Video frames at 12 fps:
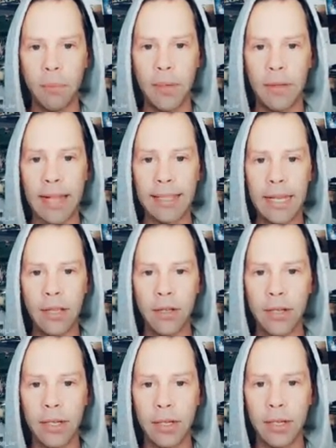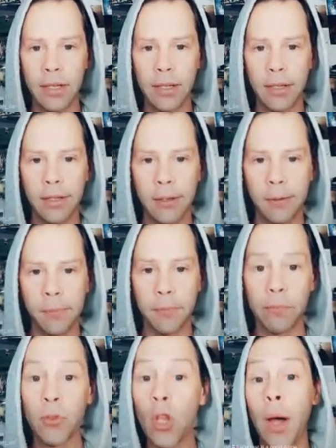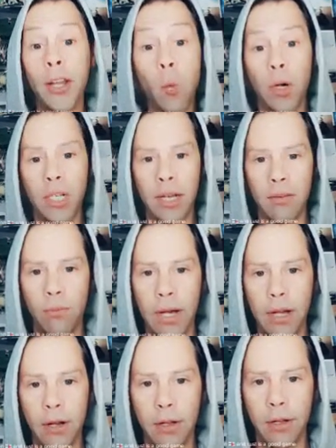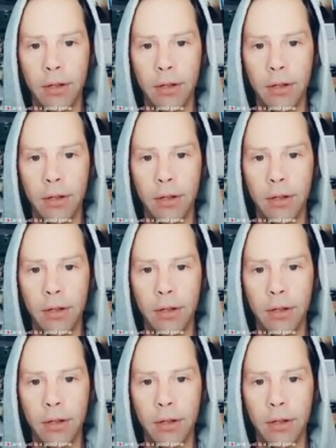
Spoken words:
If that's any good. No, I don't watch F1, no.